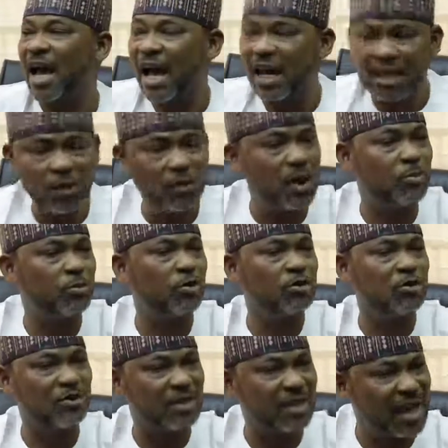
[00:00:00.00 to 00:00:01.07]
and they were
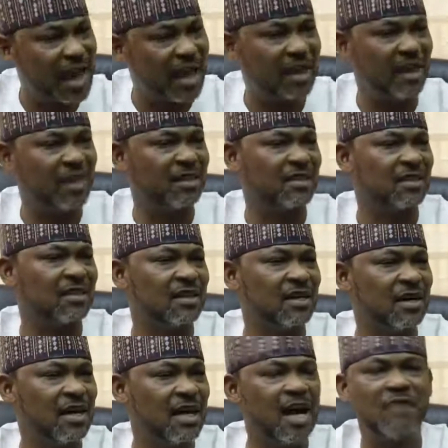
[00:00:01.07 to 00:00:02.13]
producing athletes.
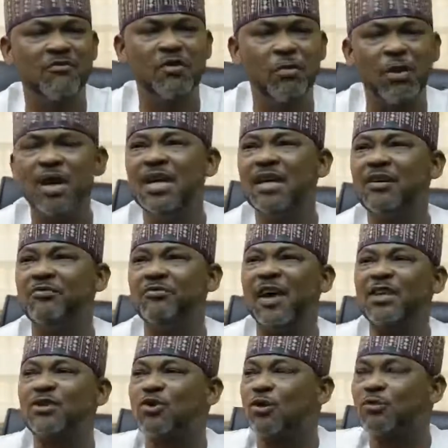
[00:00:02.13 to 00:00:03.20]
Everybody, in
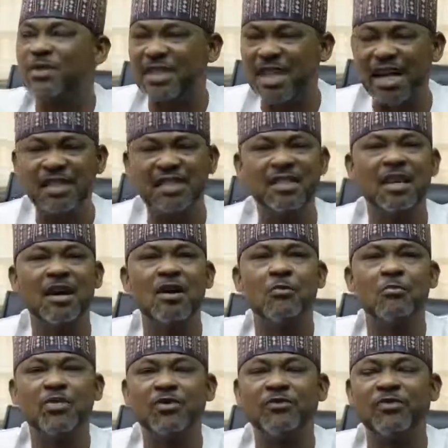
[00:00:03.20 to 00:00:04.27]
fact, some states
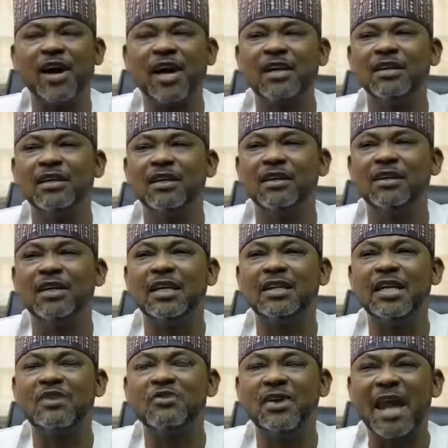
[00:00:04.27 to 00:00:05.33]

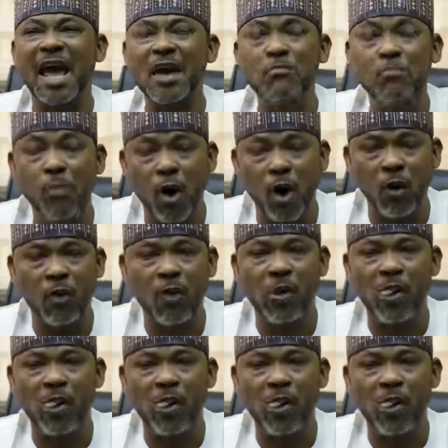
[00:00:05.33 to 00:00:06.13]
they rely more